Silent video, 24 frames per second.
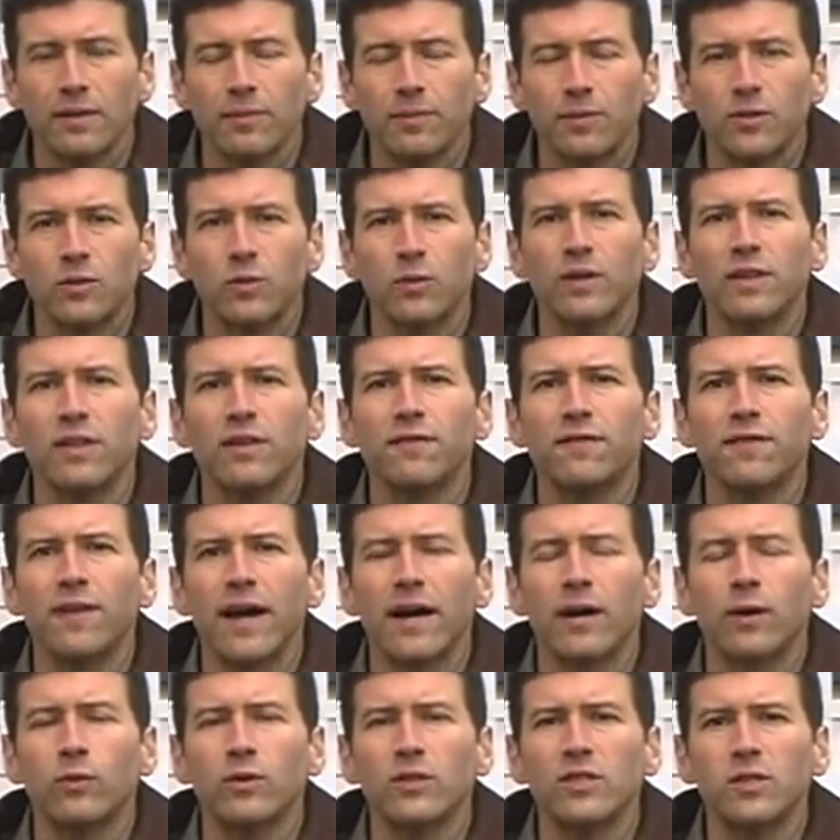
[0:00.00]
between the
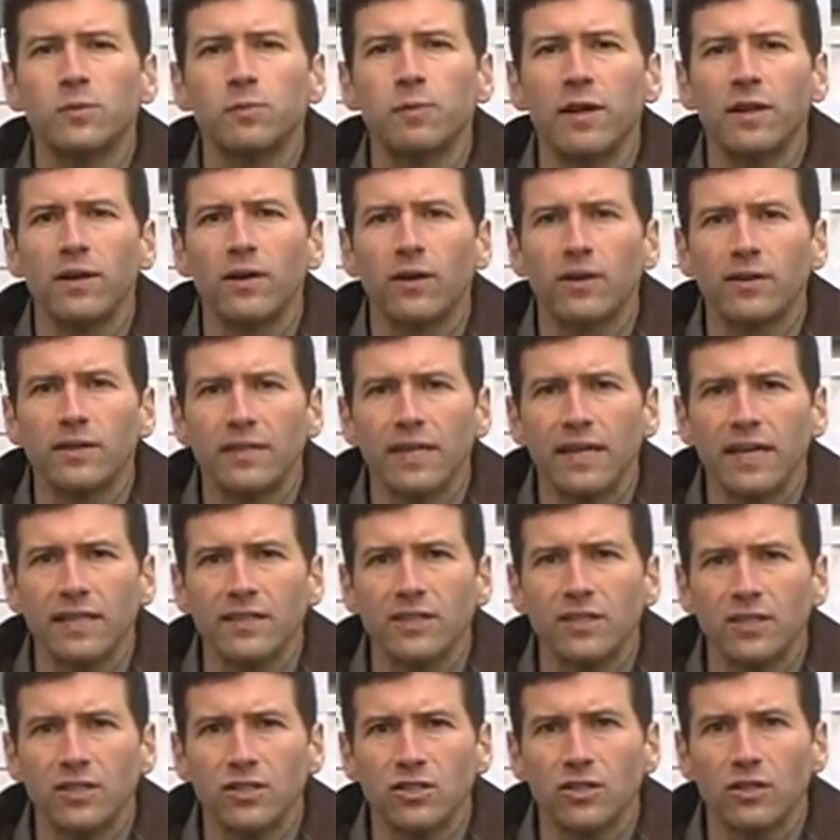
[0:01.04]
fact we spend our day
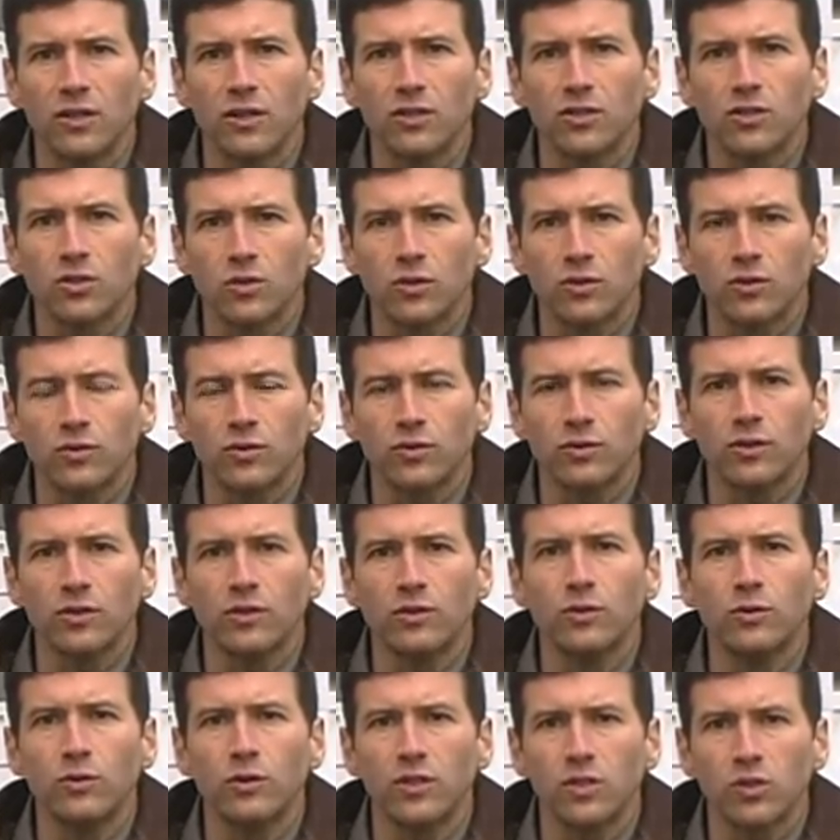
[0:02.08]
teaching our children to
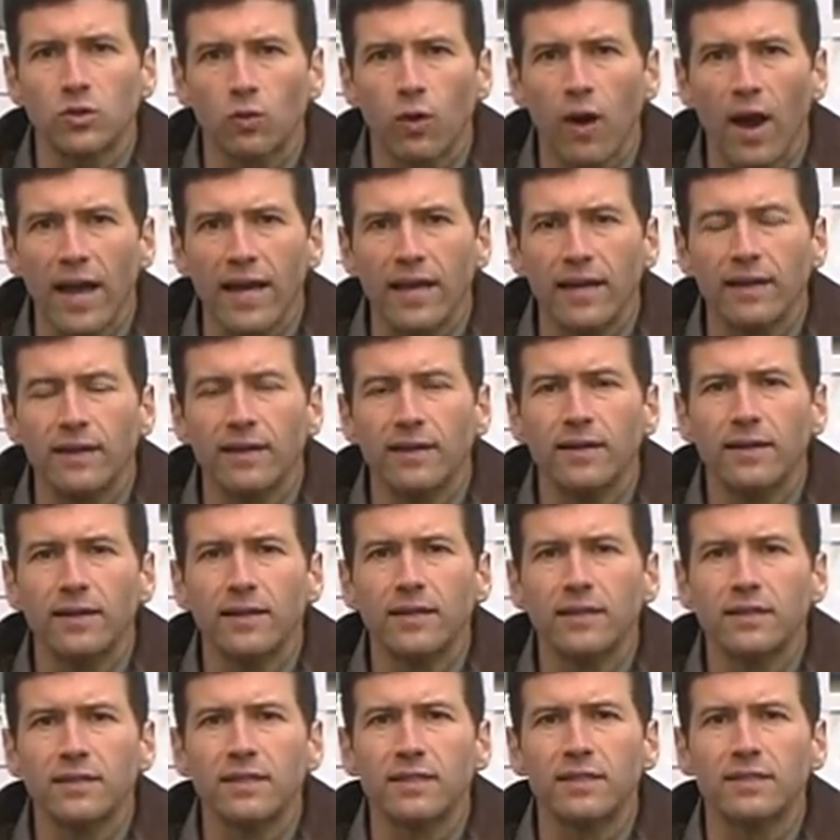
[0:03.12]
do what is right,
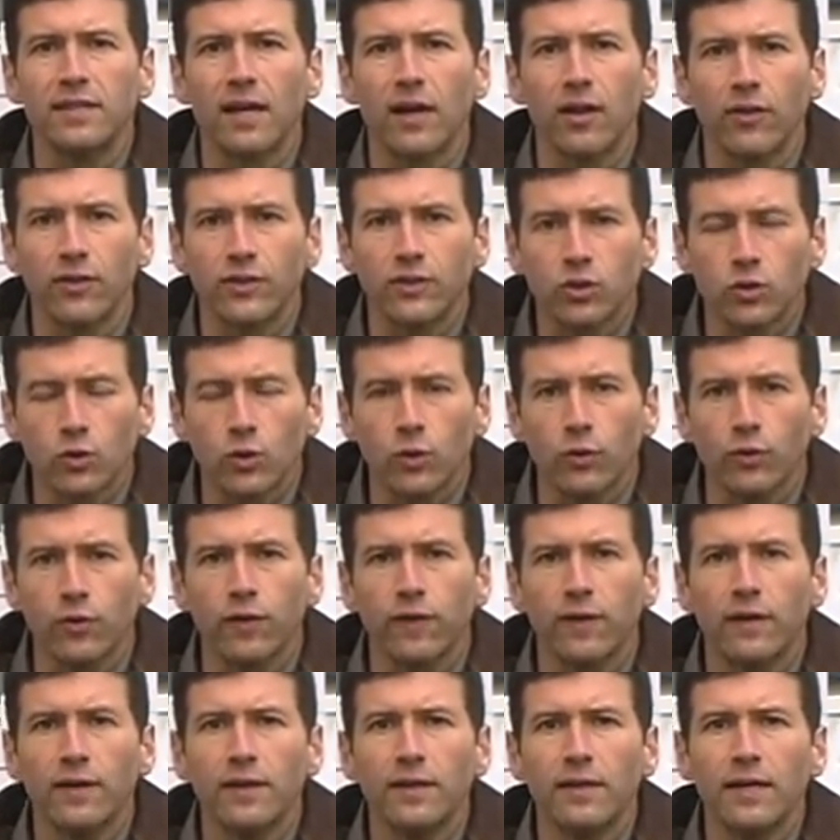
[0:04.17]
to tell the truth,
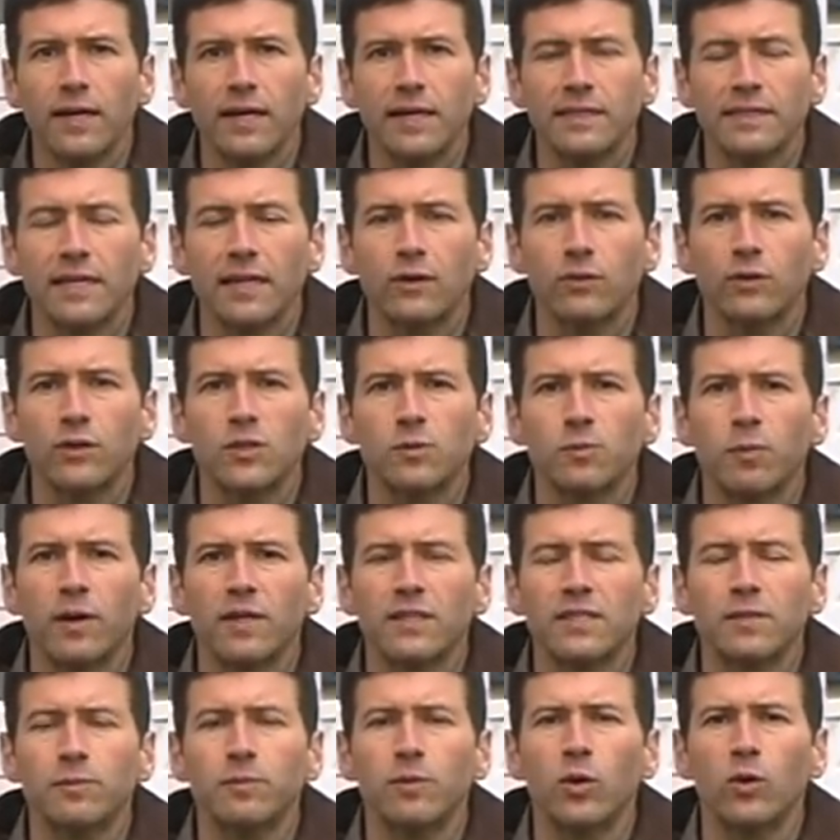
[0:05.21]
and take
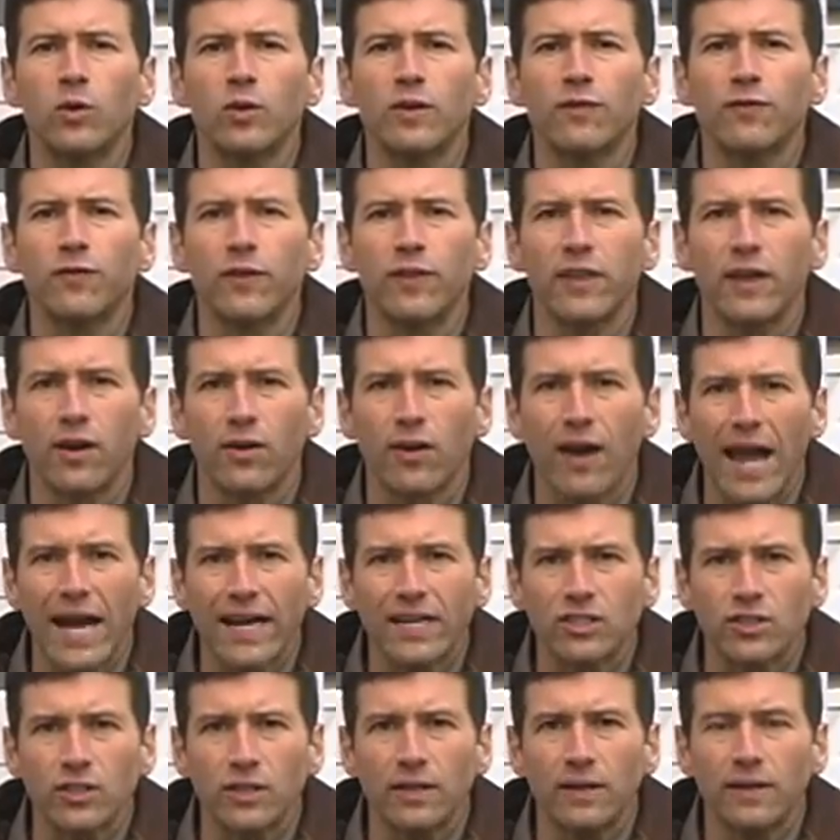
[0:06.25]
responsibility for their
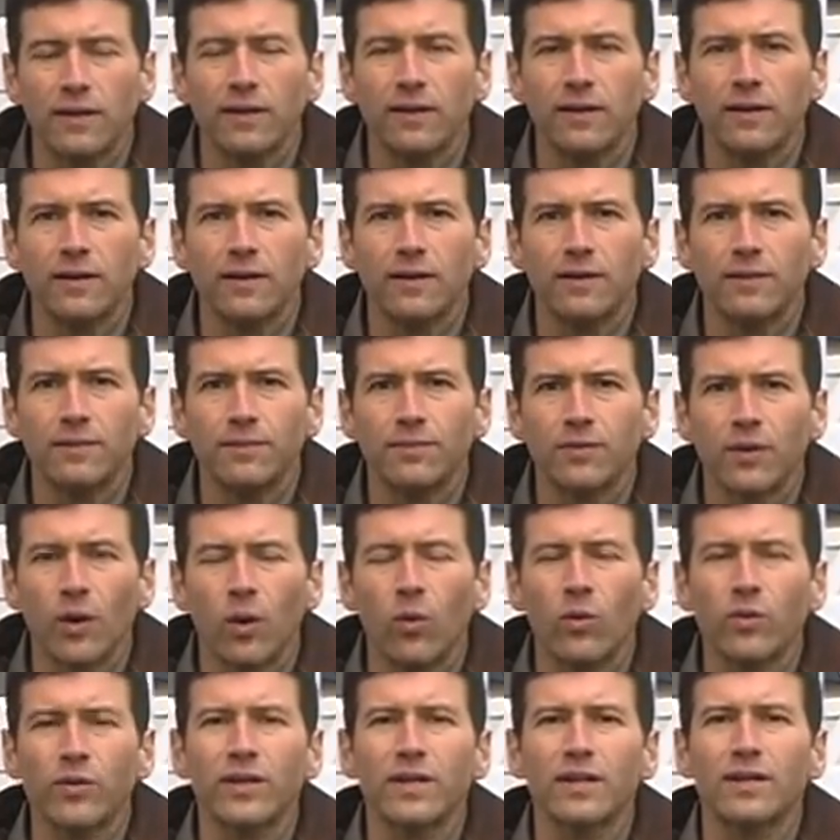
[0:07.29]
action,
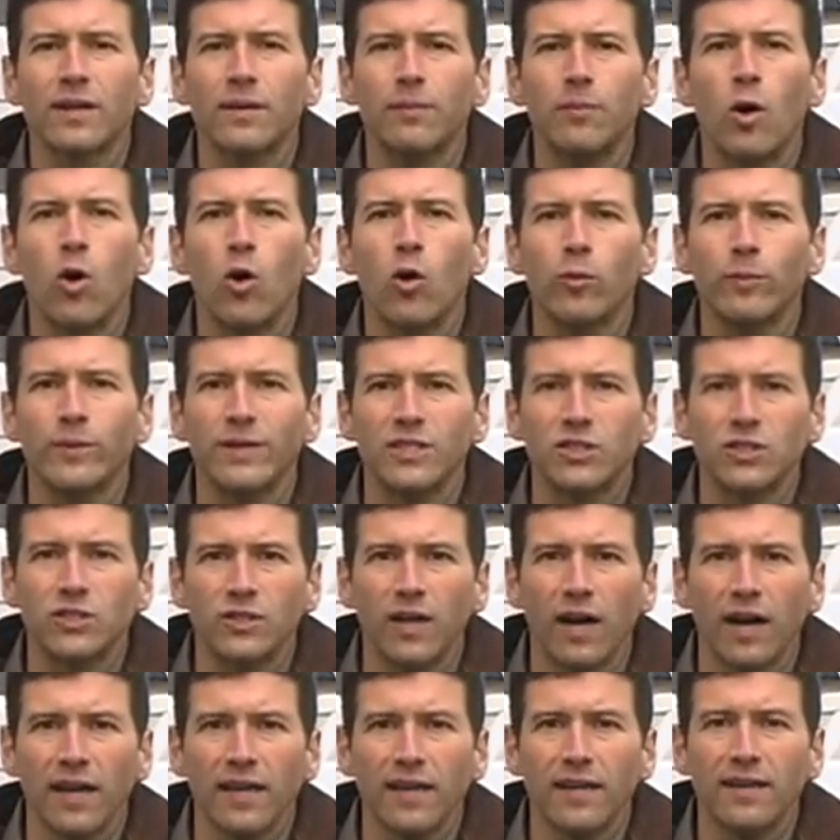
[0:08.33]
only to come home each
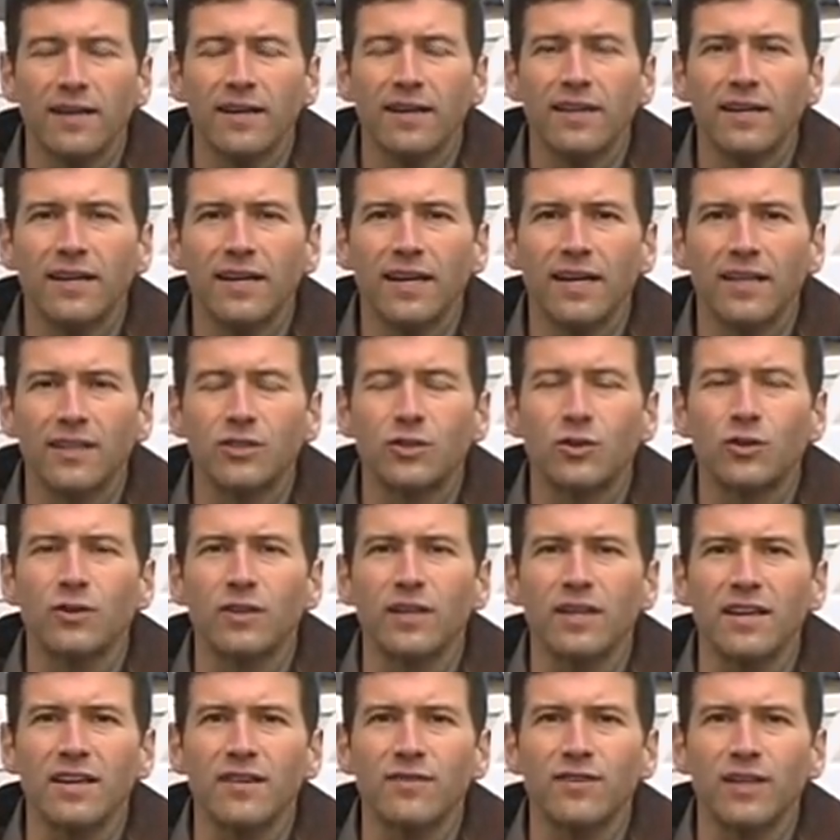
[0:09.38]
night and turn
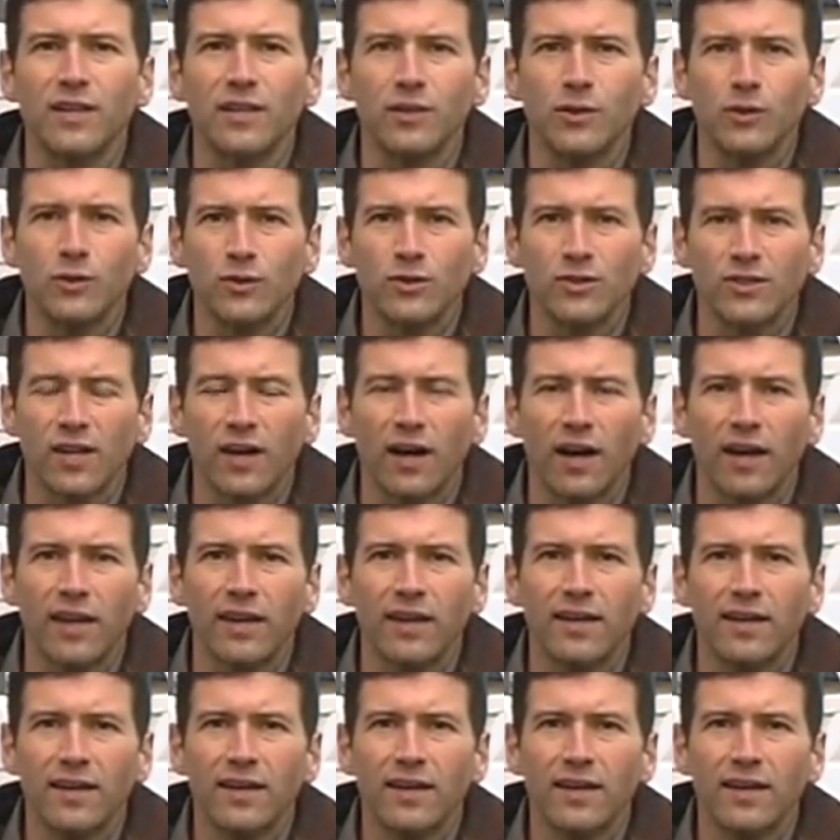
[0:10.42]
the evening news on